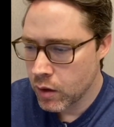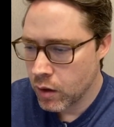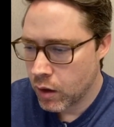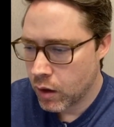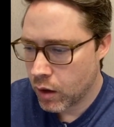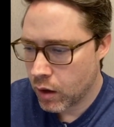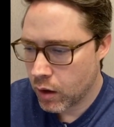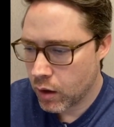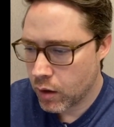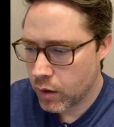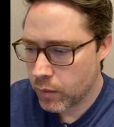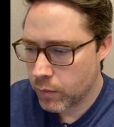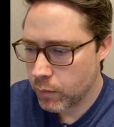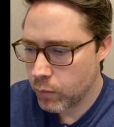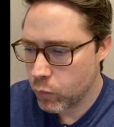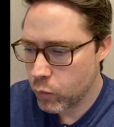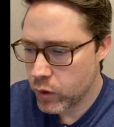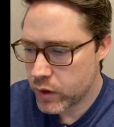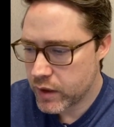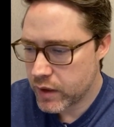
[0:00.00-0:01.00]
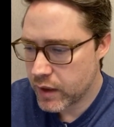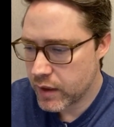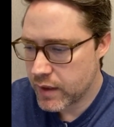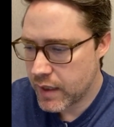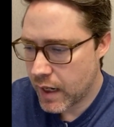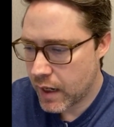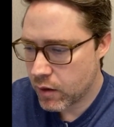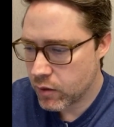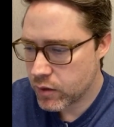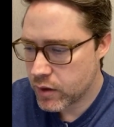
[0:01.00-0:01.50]
What's the
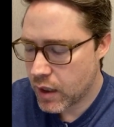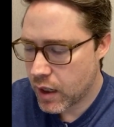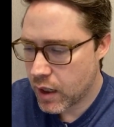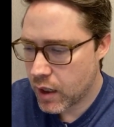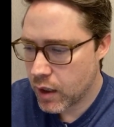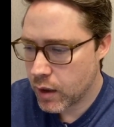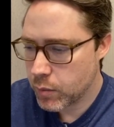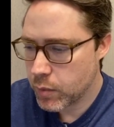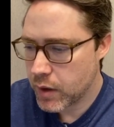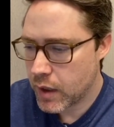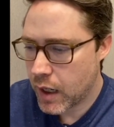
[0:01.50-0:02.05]
downtime and